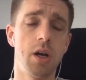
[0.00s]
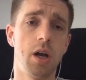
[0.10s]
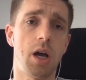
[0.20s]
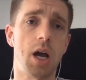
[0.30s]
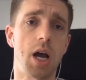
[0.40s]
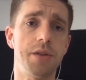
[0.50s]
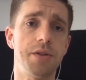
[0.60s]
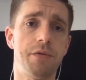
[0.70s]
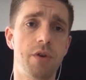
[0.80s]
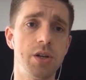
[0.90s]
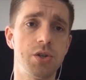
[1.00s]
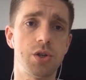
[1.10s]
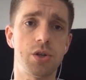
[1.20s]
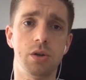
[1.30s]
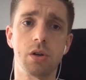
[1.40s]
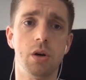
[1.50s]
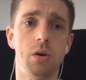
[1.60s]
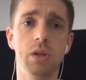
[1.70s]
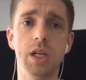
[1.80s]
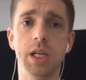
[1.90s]
the French,
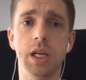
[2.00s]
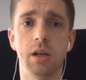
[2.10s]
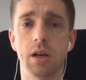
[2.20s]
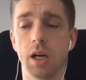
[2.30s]
leading